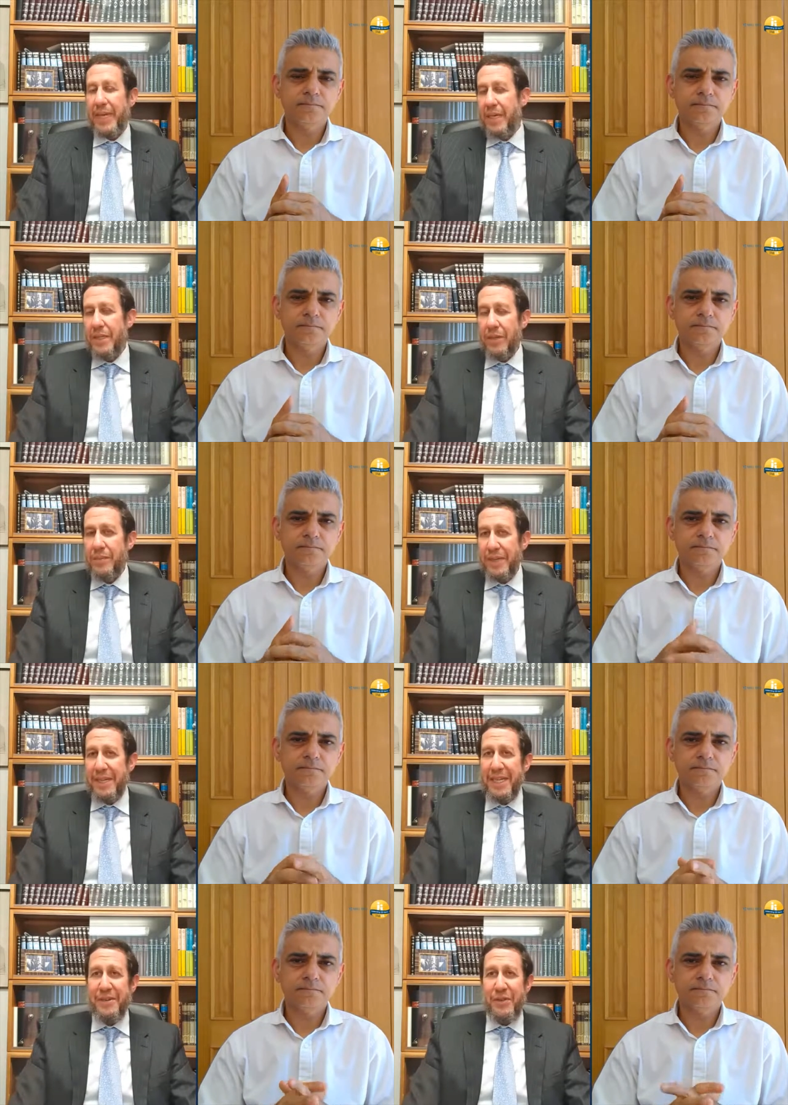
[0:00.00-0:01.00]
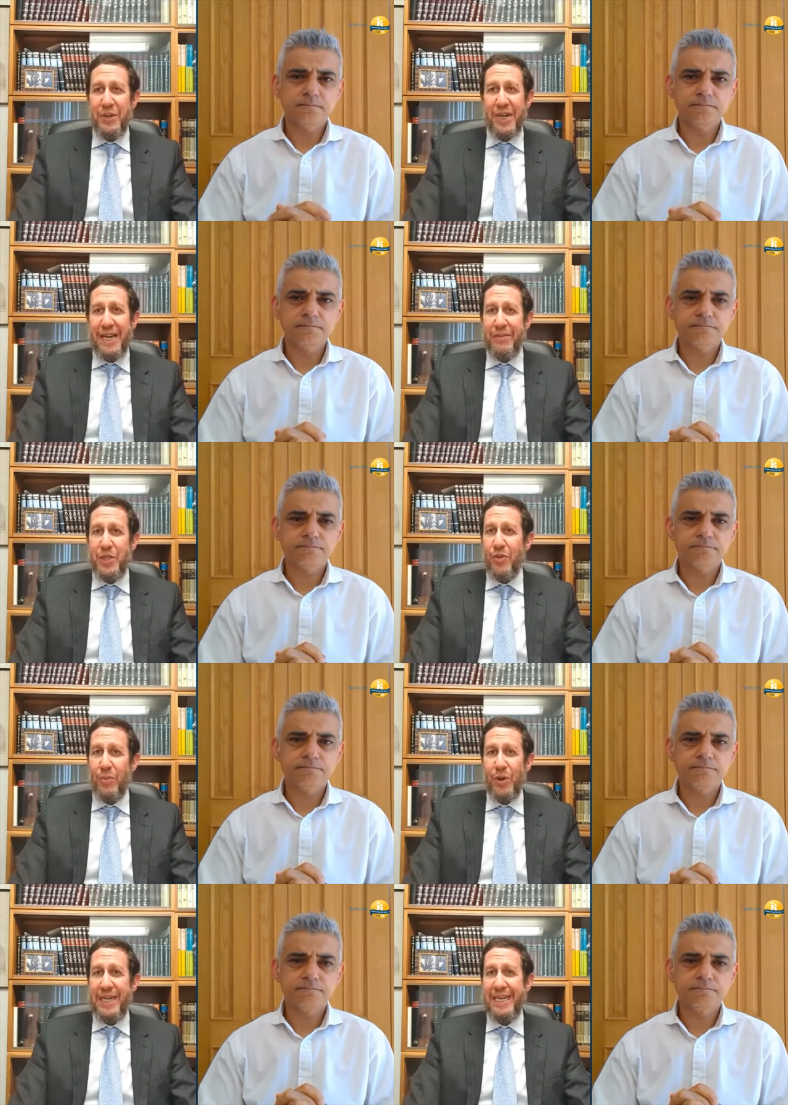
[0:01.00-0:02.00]
Speaker 1: Because ultimately, if you're going to have two
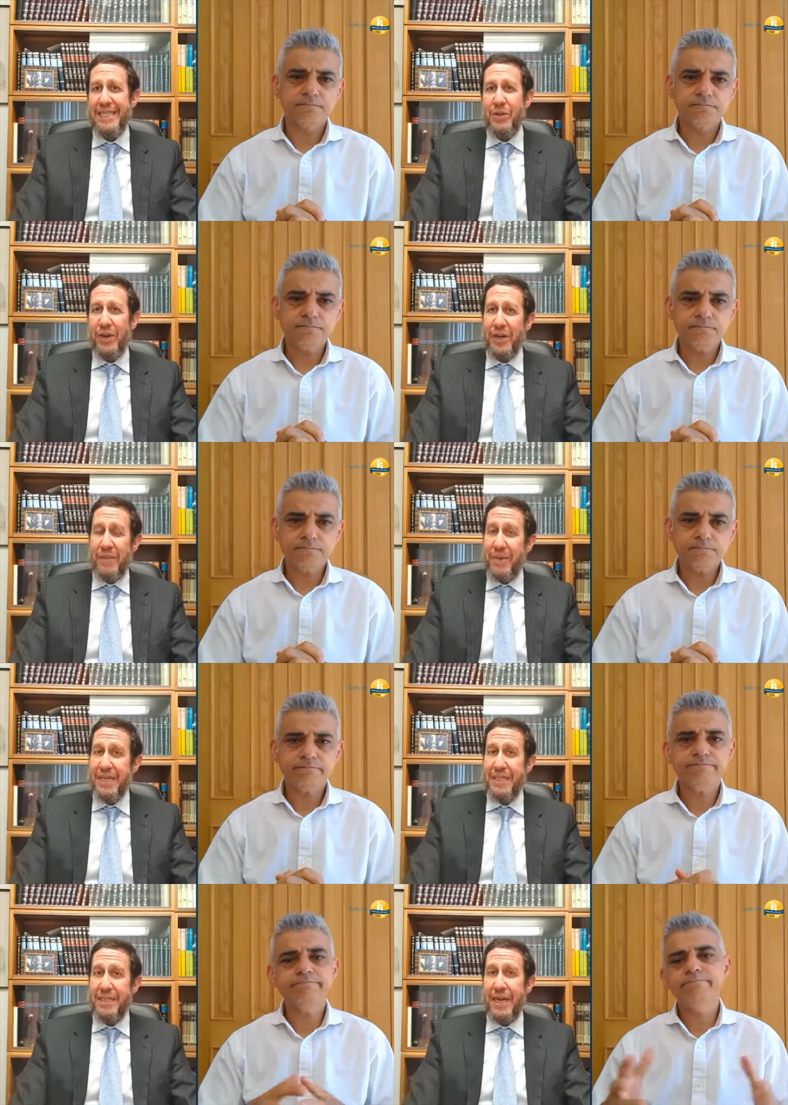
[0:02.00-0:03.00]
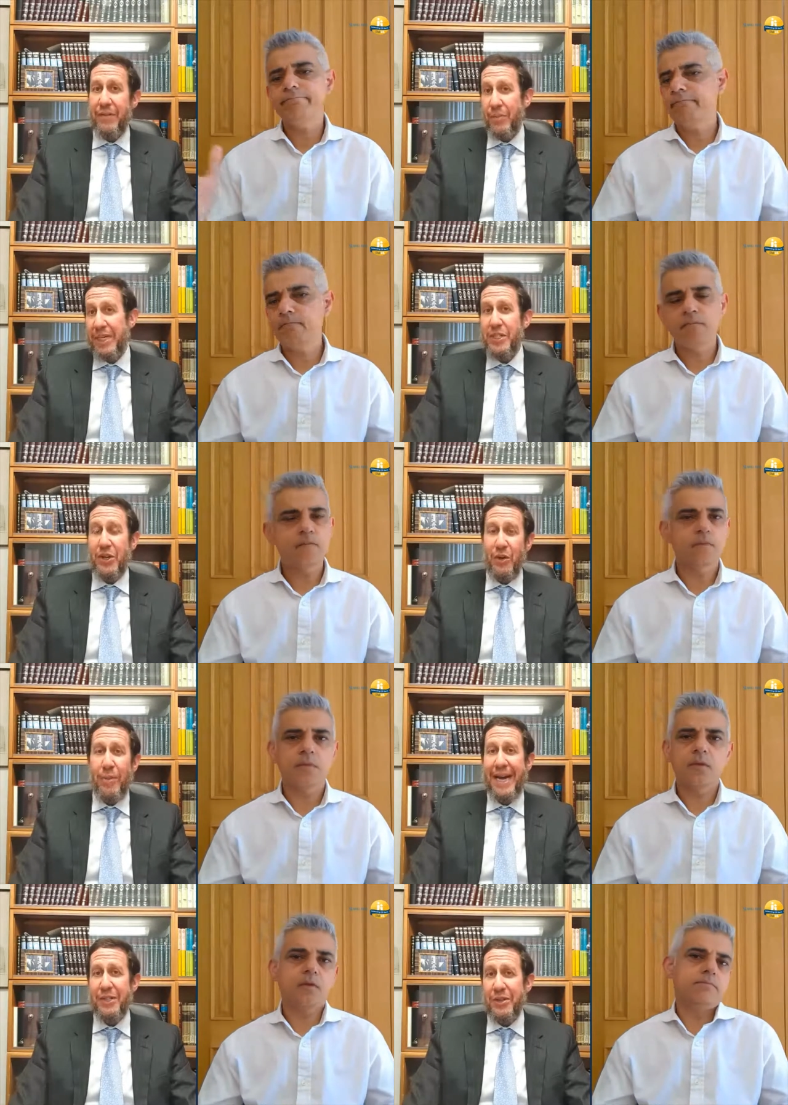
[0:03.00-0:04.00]
or more kids going on a bus, everybody's going to
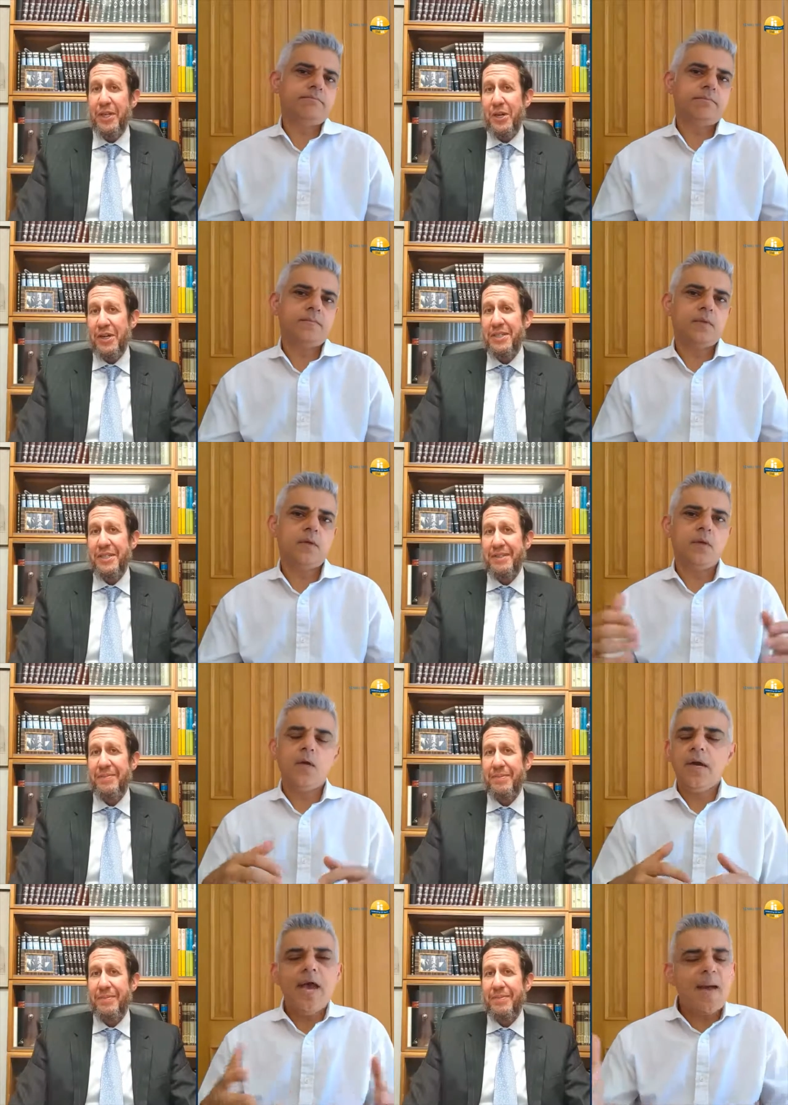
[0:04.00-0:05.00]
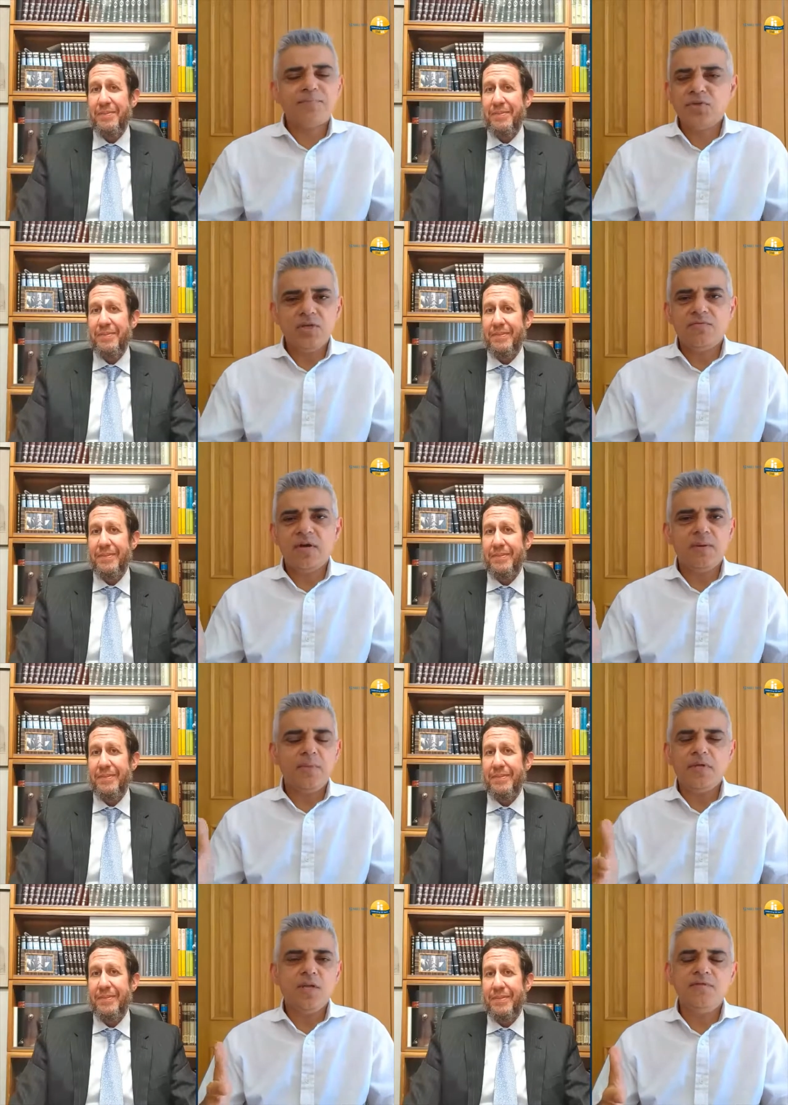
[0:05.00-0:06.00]
go back into their cars.
Speaker 2: Absolutely right.
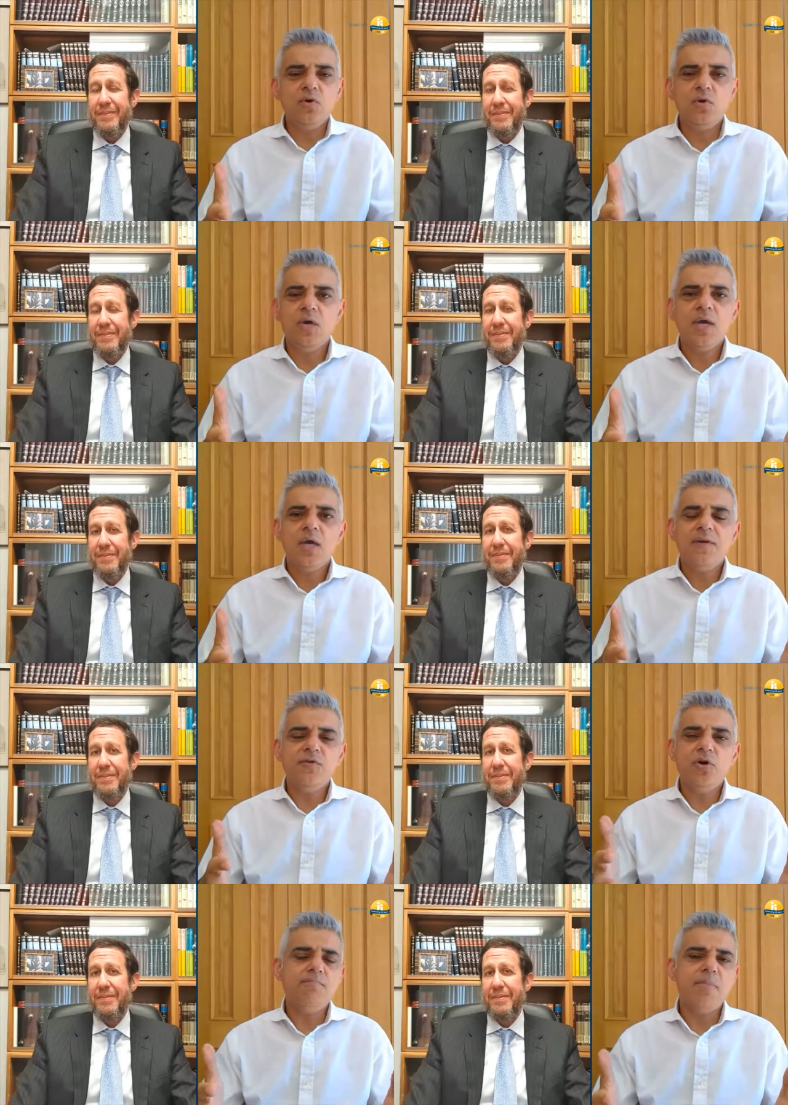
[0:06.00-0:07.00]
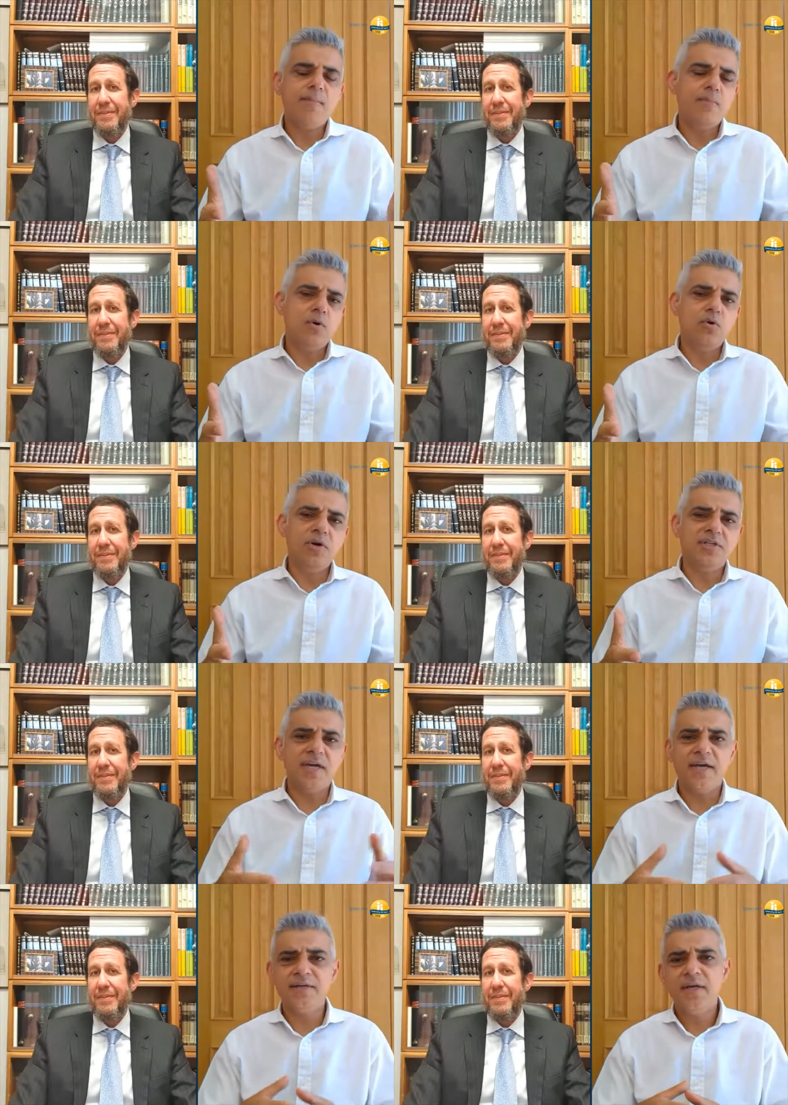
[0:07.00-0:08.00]
But, you know, if you're a mum or a
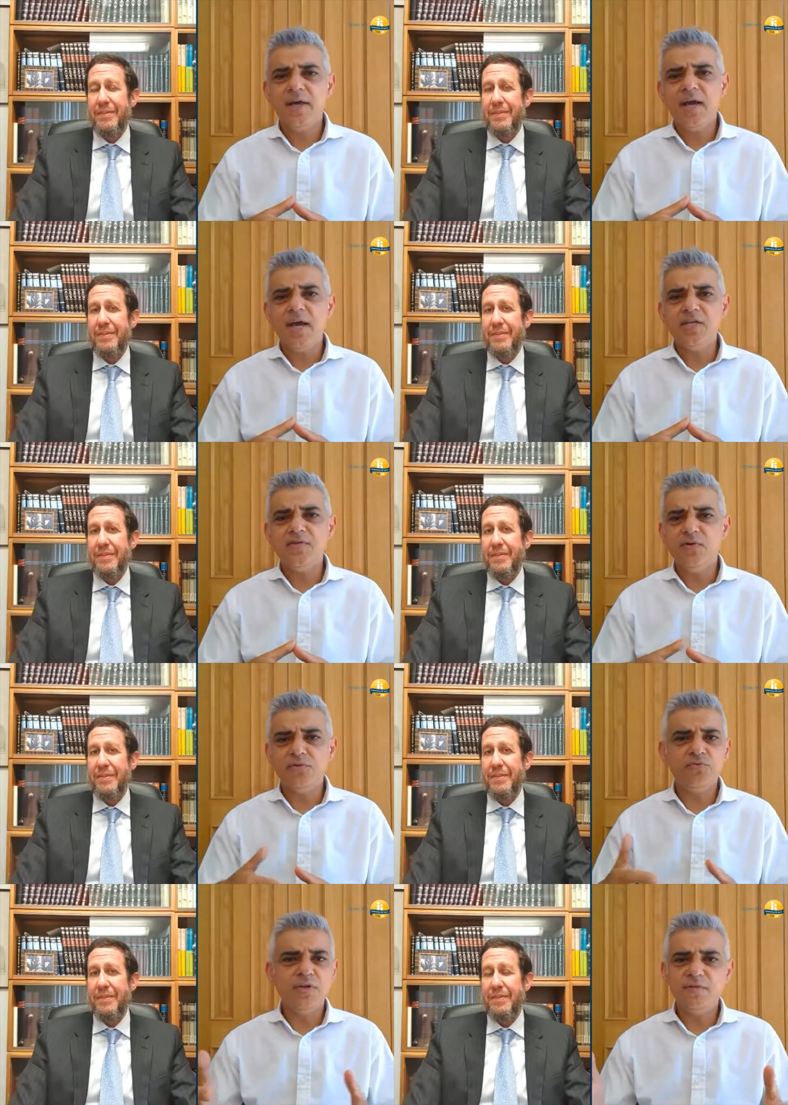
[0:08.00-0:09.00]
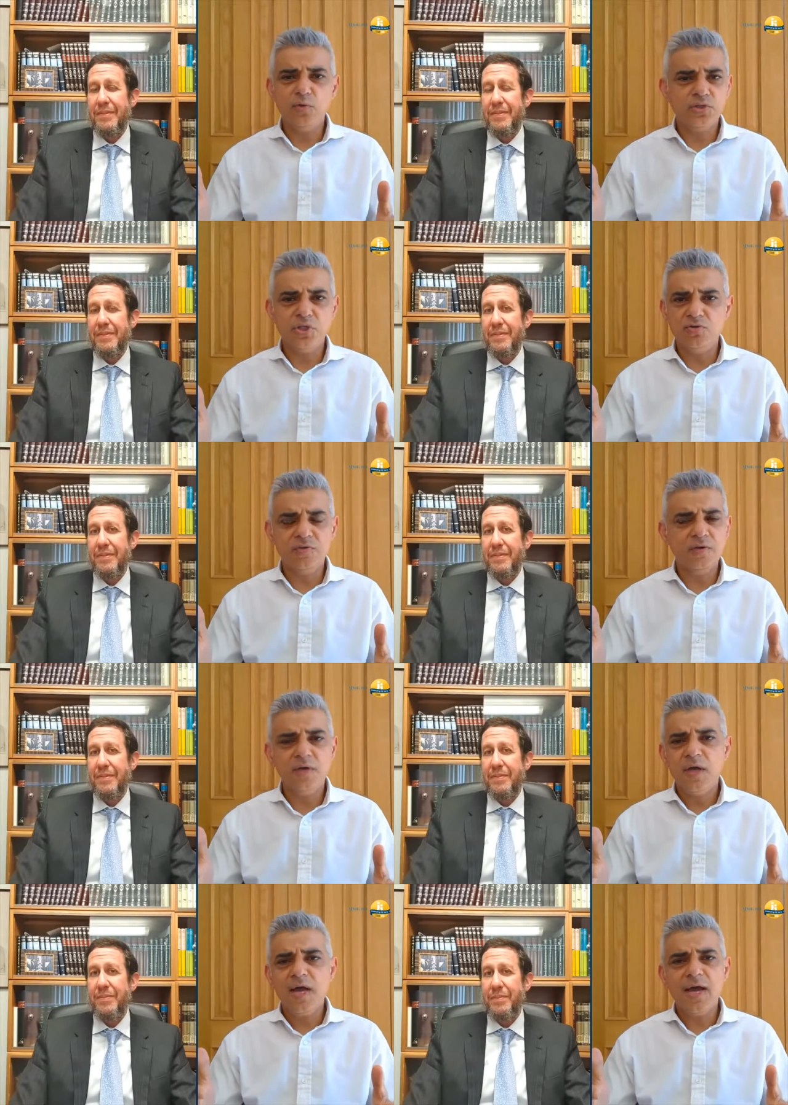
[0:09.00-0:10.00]
dad and you've got three, four
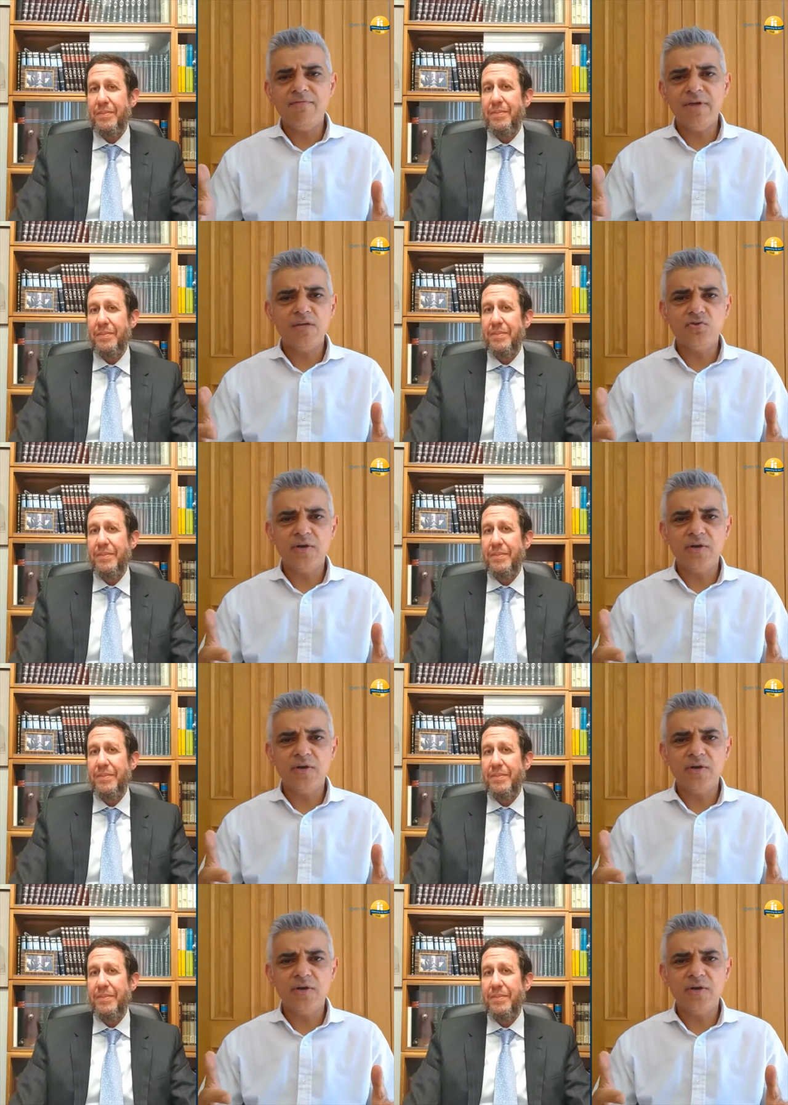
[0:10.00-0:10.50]
children, and they